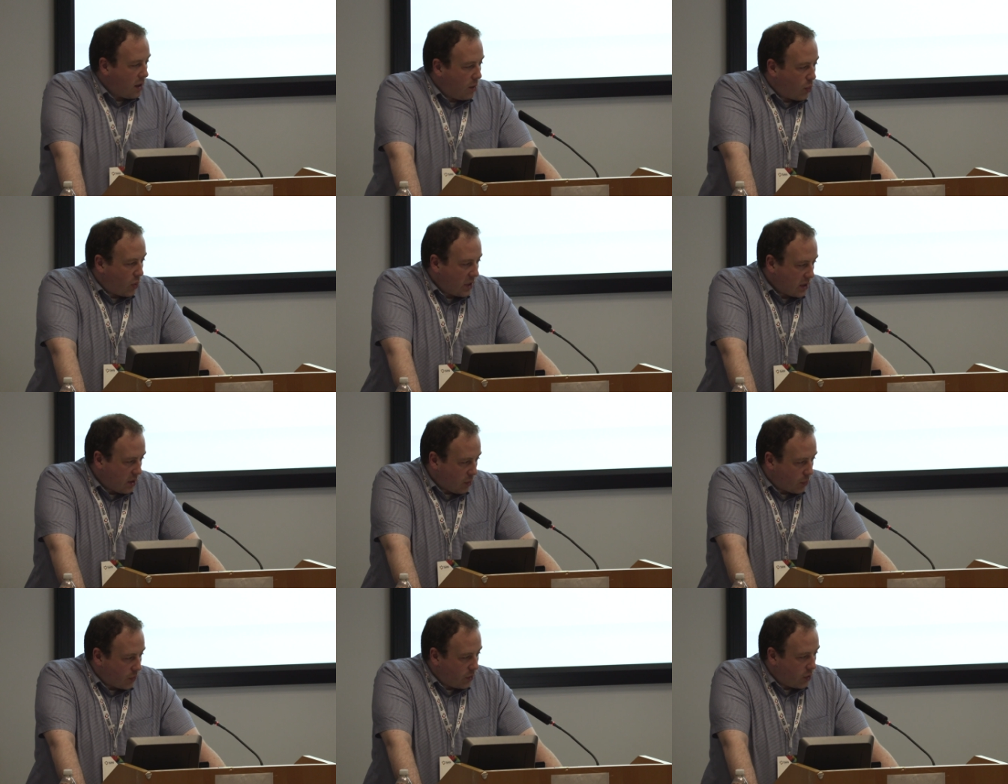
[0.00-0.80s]
a breast
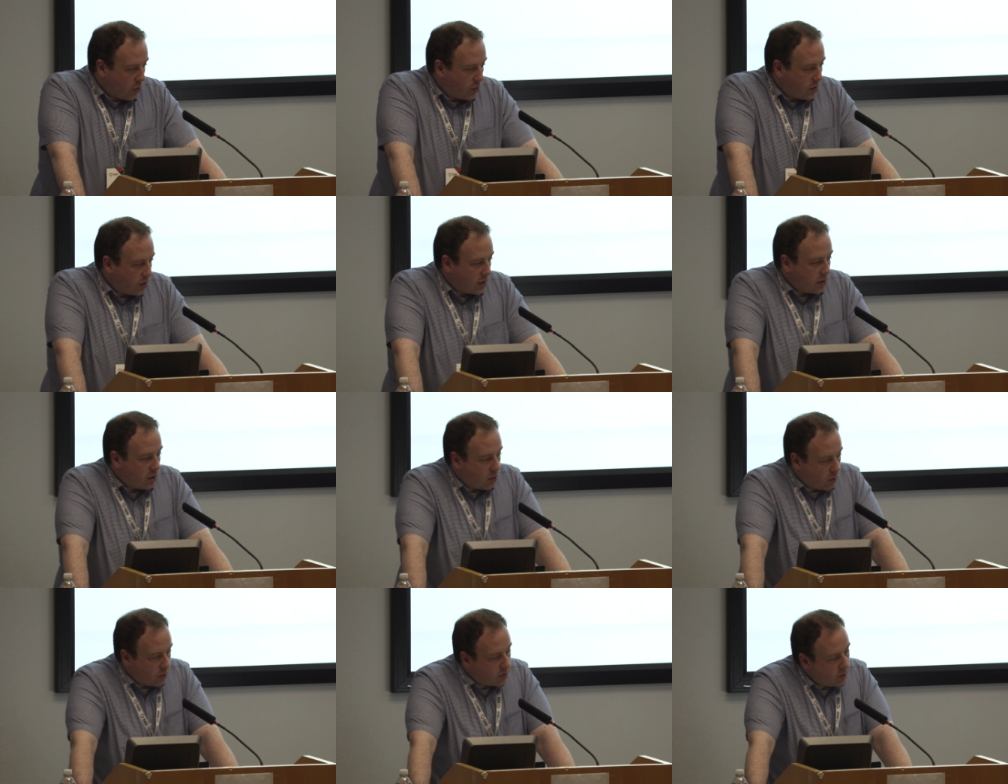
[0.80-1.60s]
lump, notice
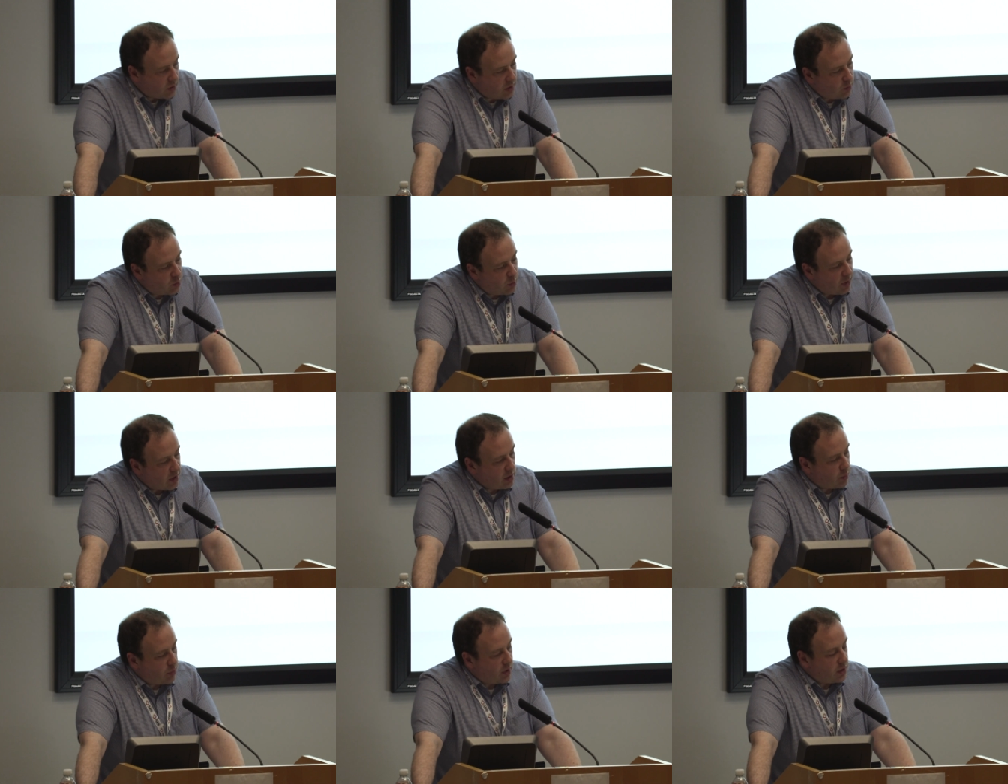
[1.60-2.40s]
it, goes to the
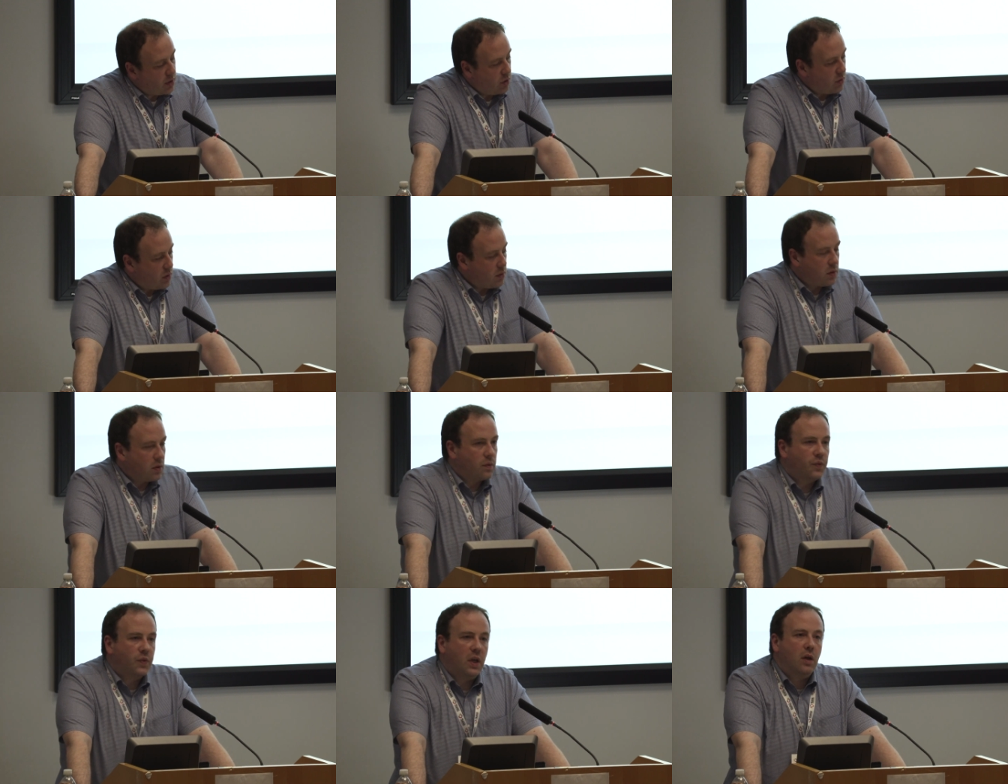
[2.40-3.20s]
symptomatic breast unit.
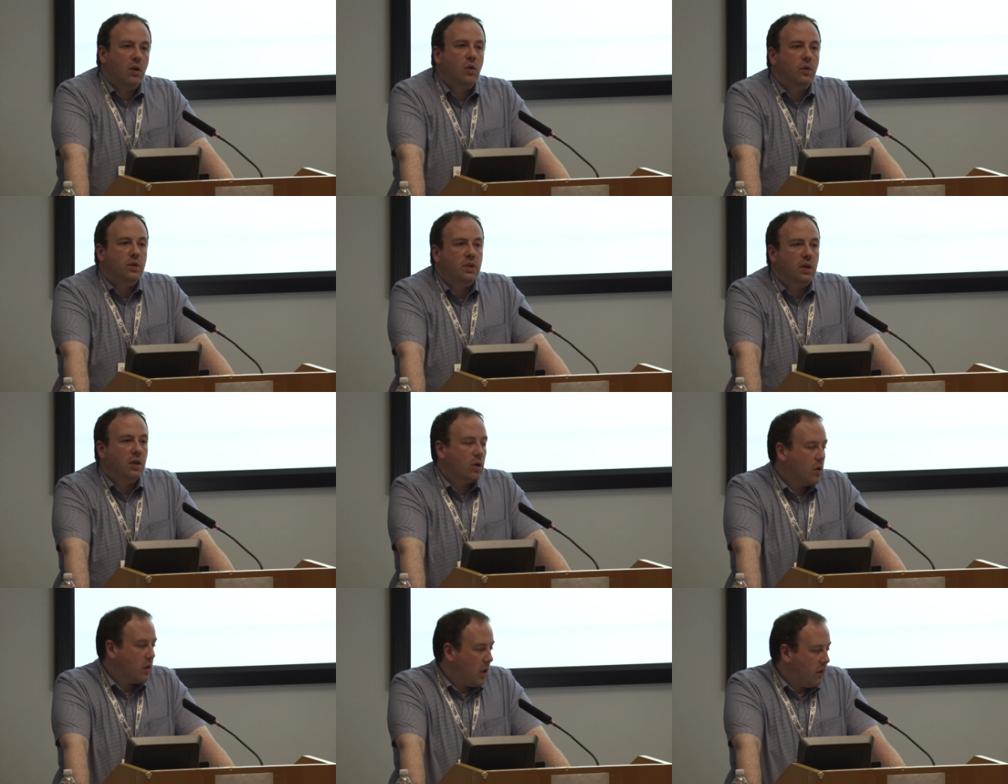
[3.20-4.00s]
They go and see
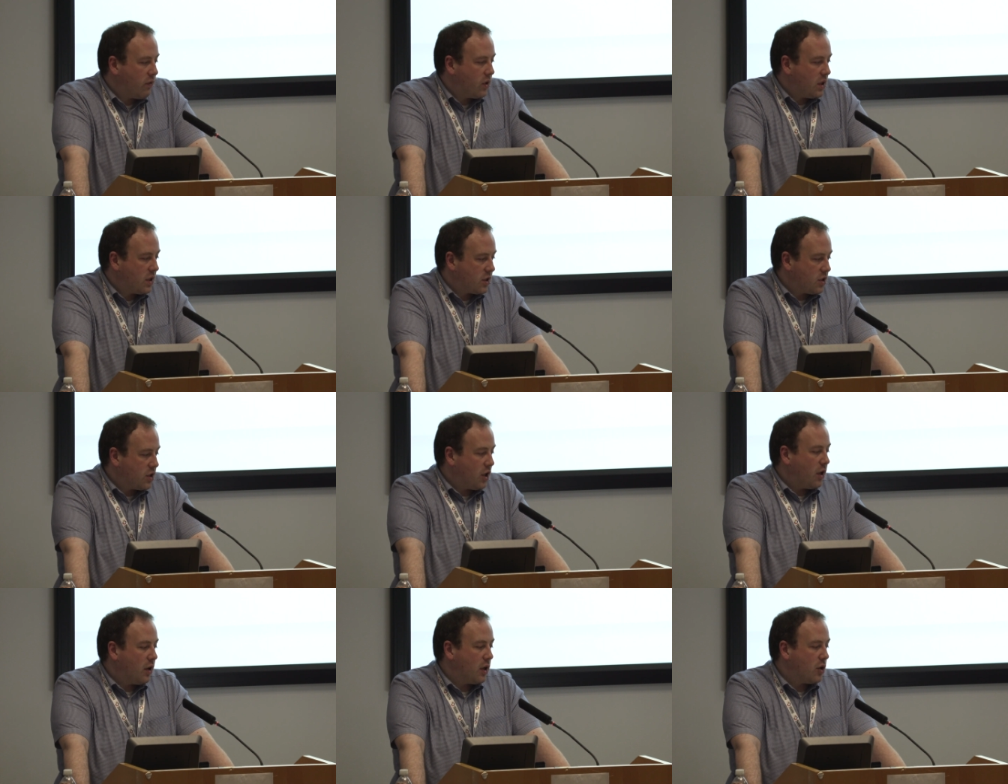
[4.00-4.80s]
her, everything is
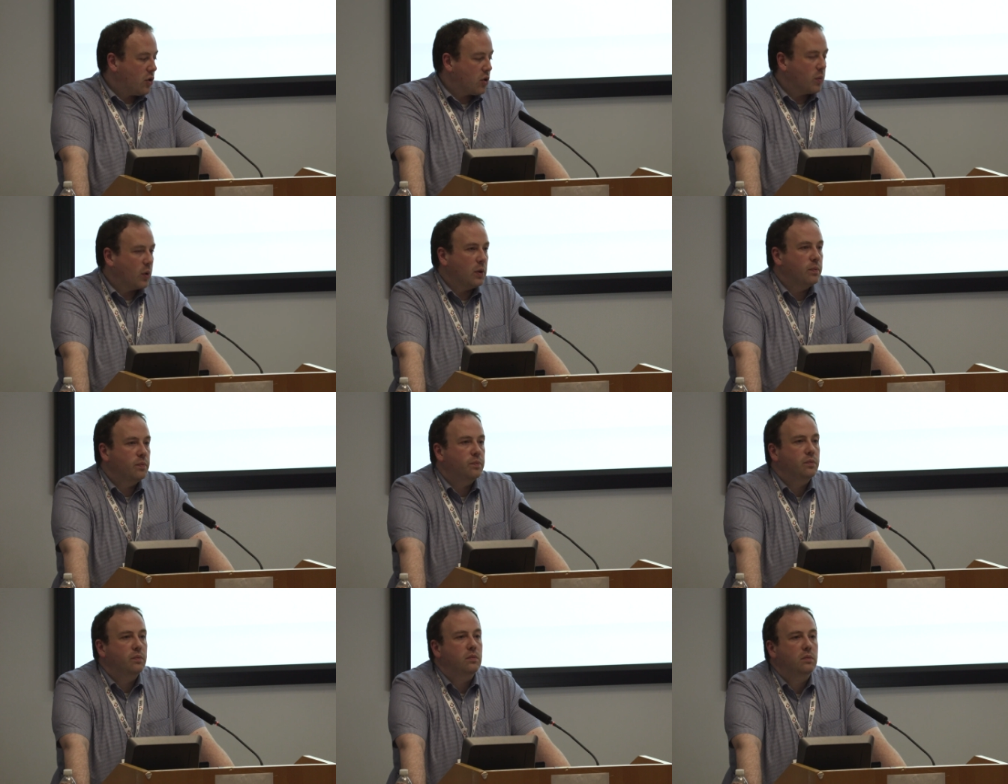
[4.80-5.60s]
entirely normal.
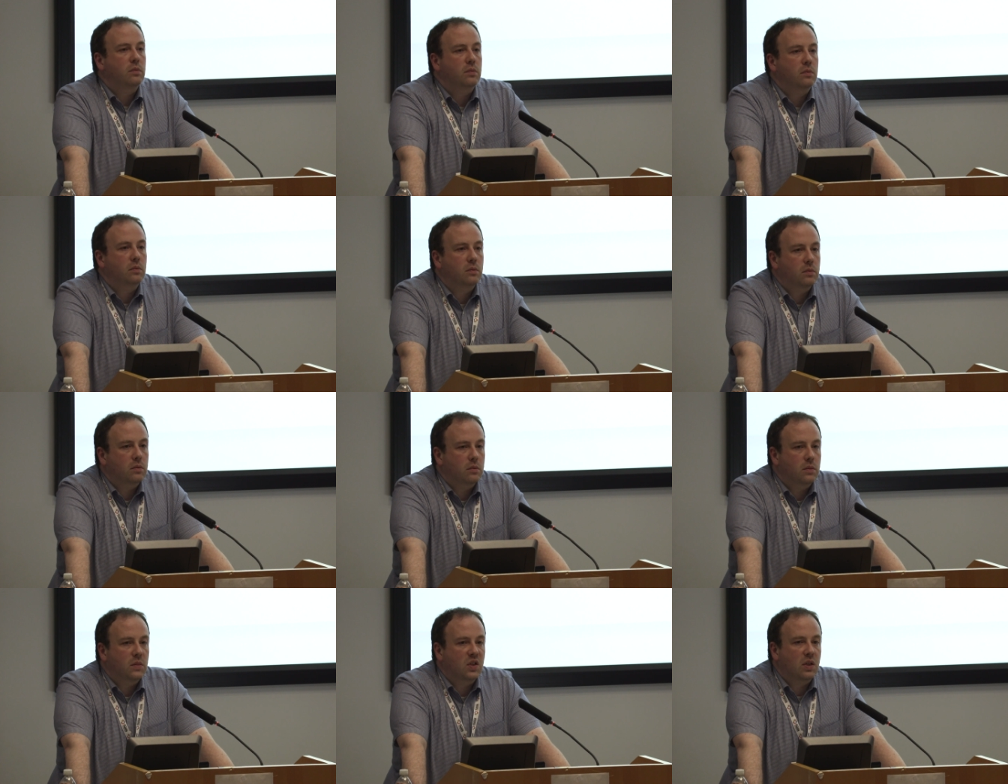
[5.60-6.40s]

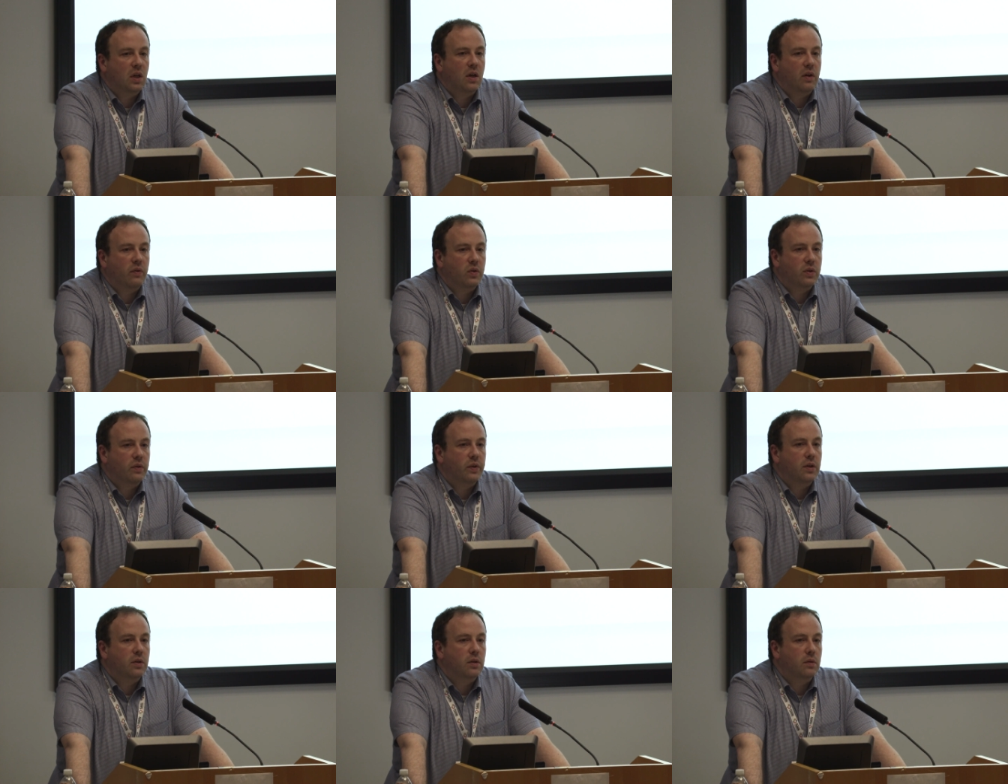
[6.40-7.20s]
Is that an adverse
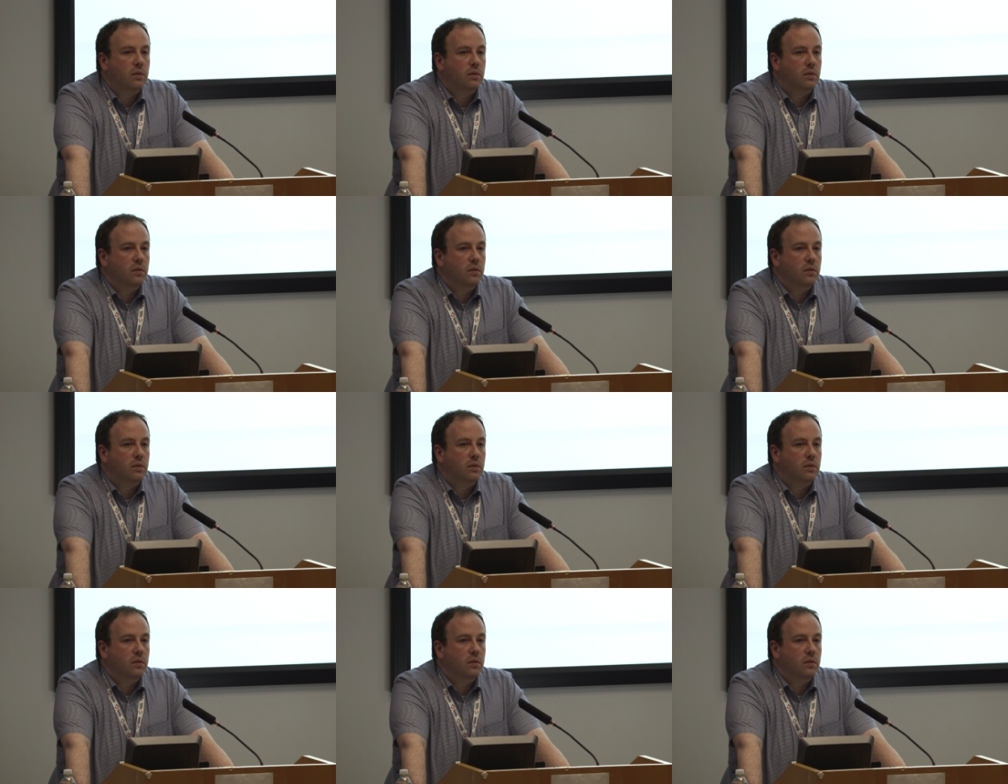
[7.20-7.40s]
event?